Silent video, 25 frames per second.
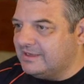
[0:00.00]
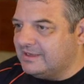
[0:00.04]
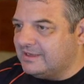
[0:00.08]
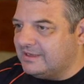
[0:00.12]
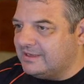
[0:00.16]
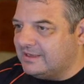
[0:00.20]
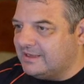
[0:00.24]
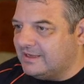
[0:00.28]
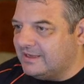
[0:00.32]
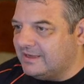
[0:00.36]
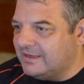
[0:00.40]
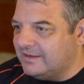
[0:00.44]

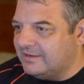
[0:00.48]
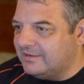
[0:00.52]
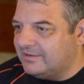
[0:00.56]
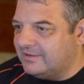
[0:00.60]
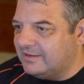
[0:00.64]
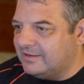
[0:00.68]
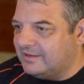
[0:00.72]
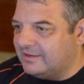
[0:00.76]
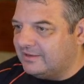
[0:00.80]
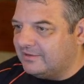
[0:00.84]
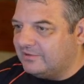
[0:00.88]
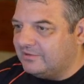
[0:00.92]

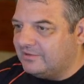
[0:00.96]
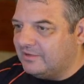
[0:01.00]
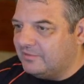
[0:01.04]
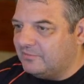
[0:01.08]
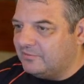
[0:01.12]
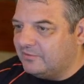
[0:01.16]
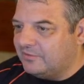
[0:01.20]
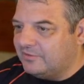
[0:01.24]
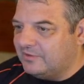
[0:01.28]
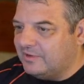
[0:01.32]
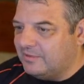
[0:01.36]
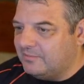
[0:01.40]
And
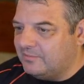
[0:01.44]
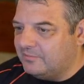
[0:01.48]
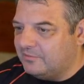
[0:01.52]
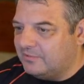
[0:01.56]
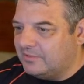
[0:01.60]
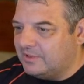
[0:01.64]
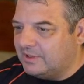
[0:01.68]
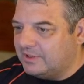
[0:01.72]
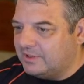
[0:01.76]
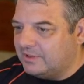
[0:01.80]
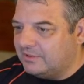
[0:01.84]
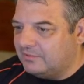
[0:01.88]

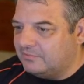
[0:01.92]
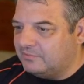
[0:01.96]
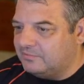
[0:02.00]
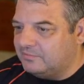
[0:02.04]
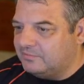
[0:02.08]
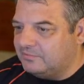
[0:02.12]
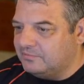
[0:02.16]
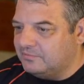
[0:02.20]
some